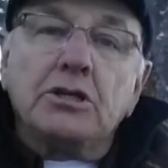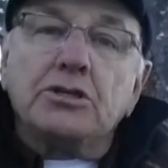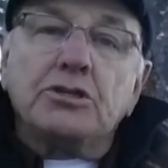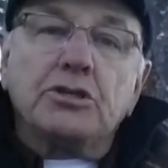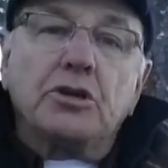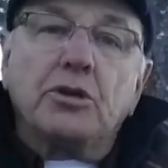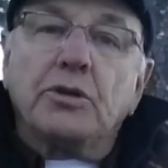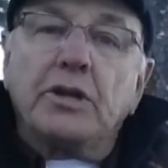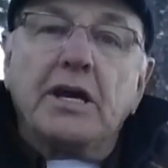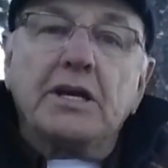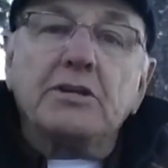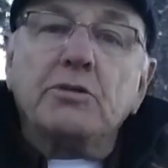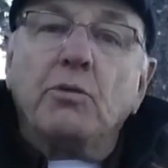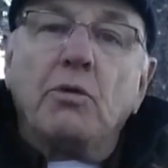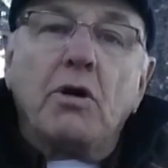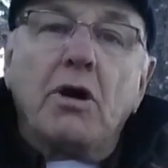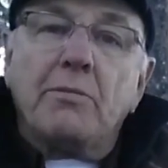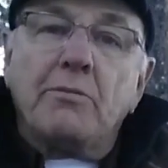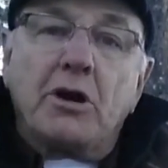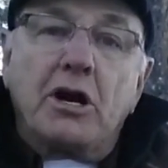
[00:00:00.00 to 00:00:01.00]
to go down to
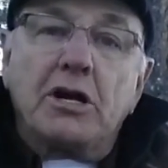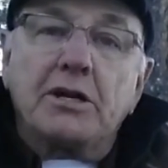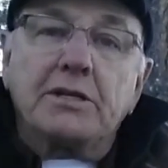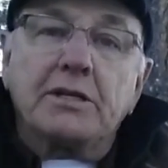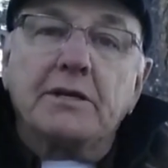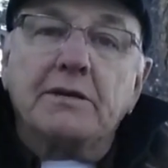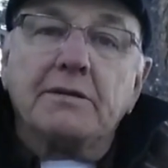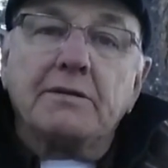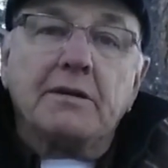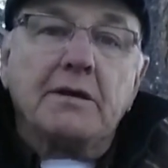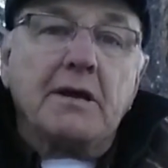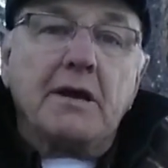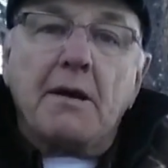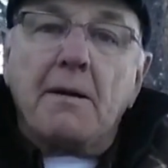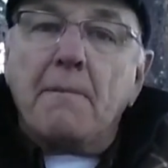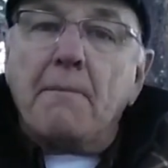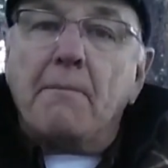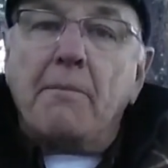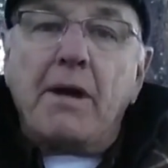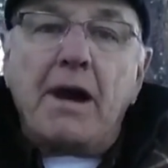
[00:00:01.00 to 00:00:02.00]
Walmart,
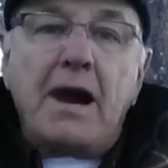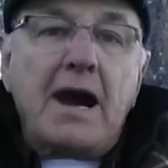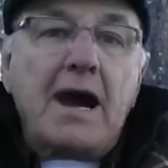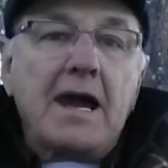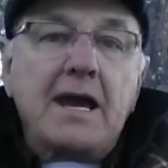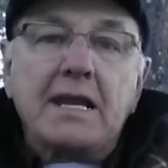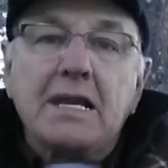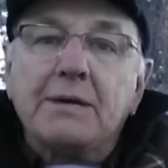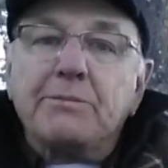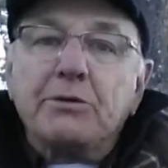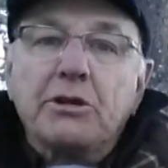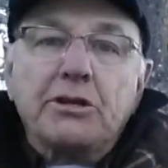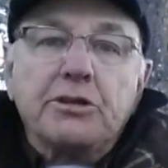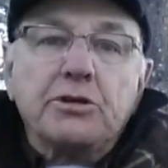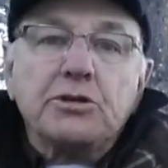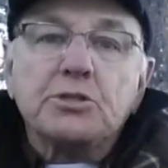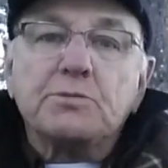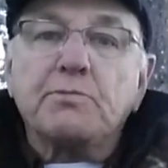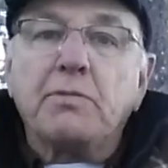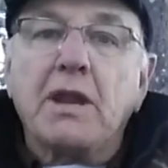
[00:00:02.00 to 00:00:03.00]
buy a couple of
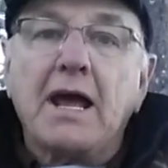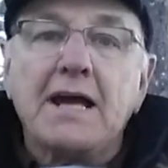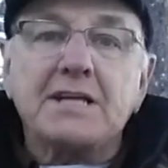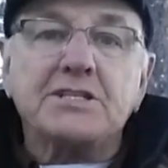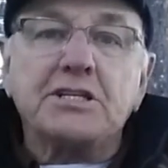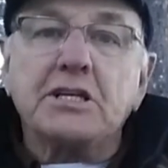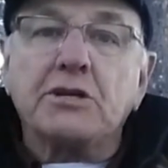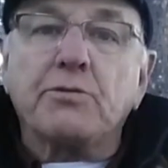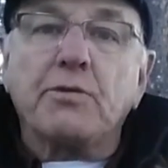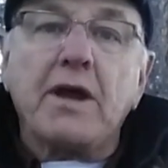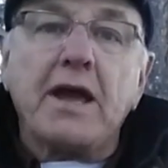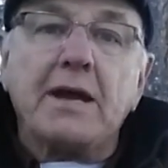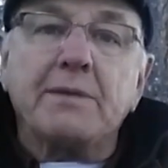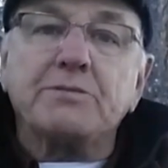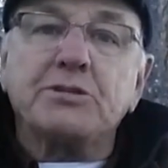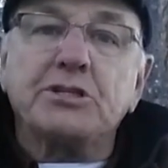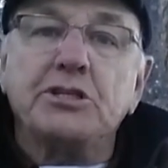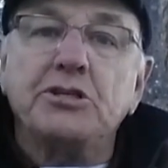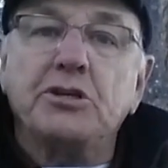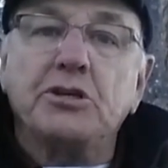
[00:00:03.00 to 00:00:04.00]
those plastic
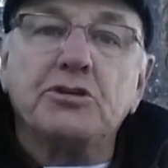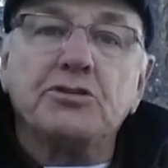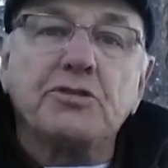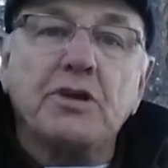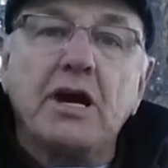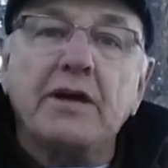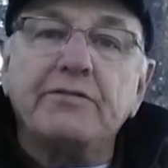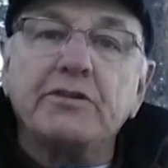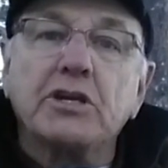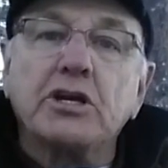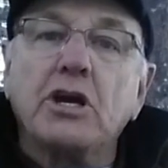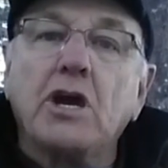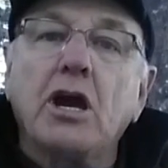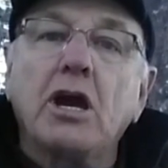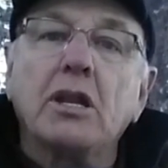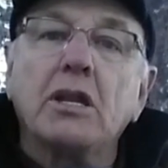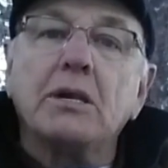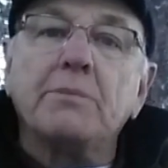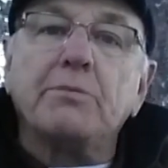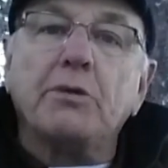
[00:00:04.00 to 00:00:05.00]
ramps that you can drive your
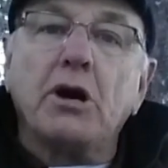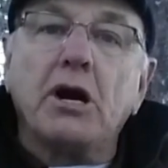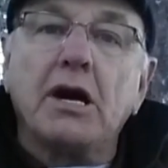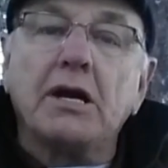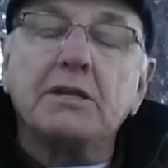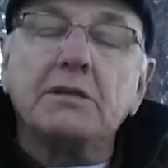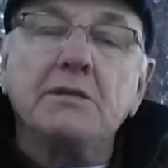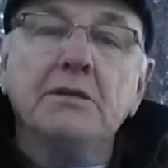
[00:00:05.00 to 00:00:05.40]
car up on.